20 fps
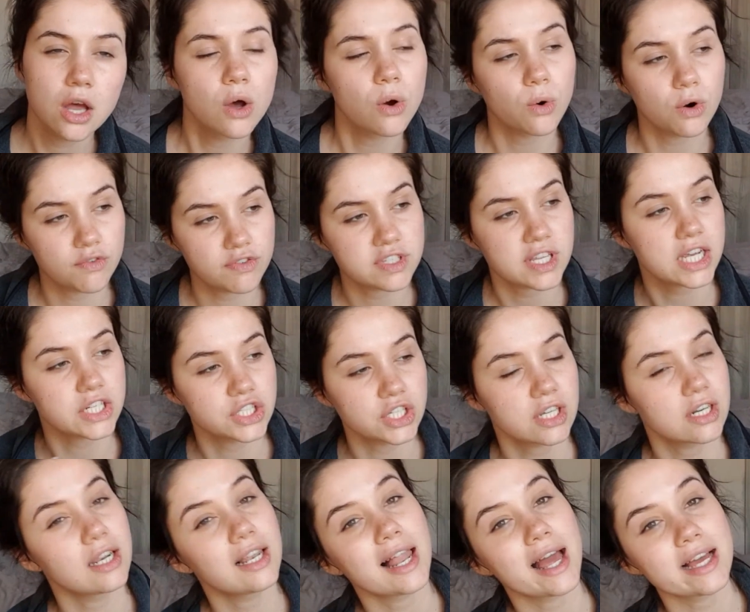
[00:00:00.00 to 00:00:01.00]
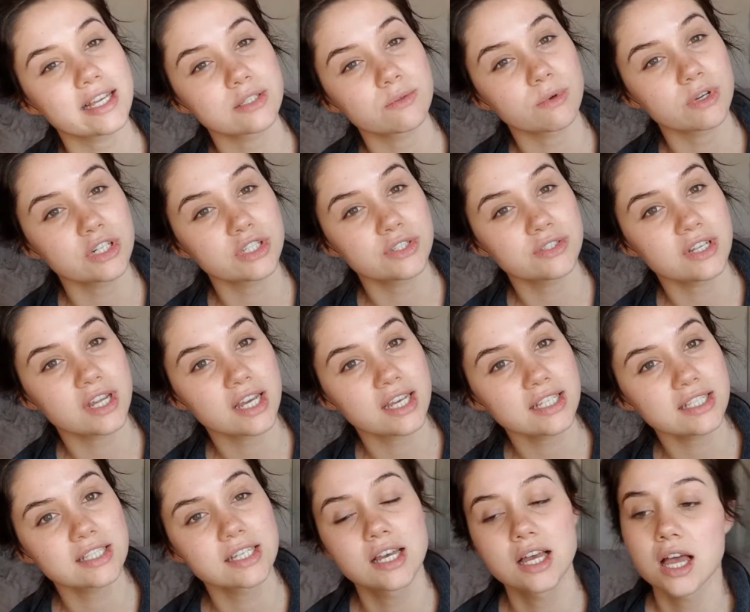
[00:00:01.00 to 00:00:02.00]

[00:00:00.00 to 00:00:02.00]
or if it's actually gonna last 1 or 2 days.